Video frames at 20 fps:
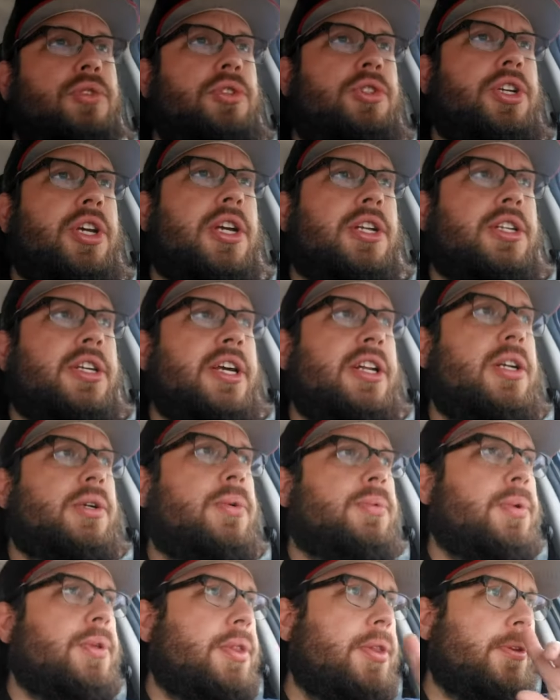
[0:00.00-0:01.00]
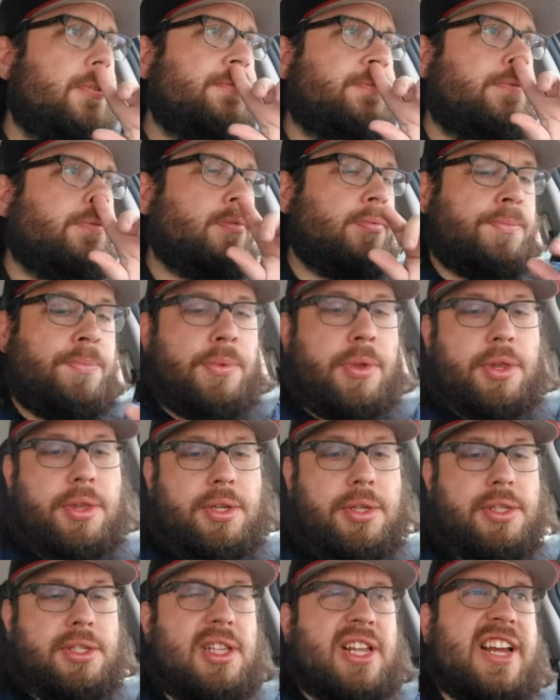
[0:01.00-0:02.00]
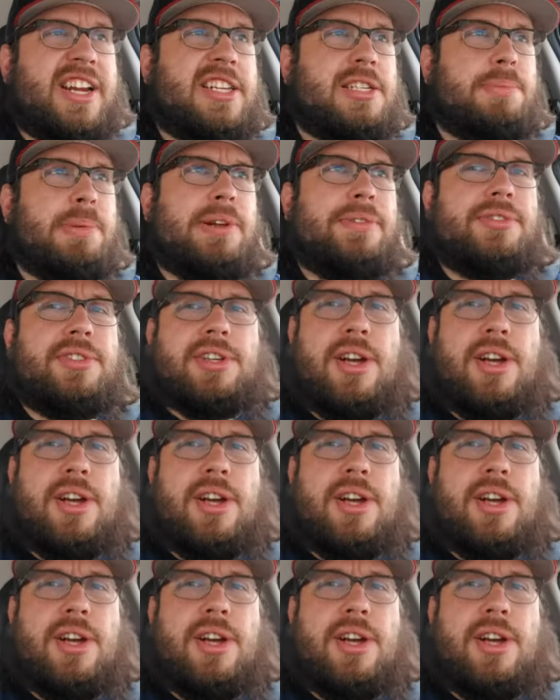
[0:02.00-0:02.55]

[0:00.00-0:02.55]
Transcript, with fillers: chicken tender with the slightest bit of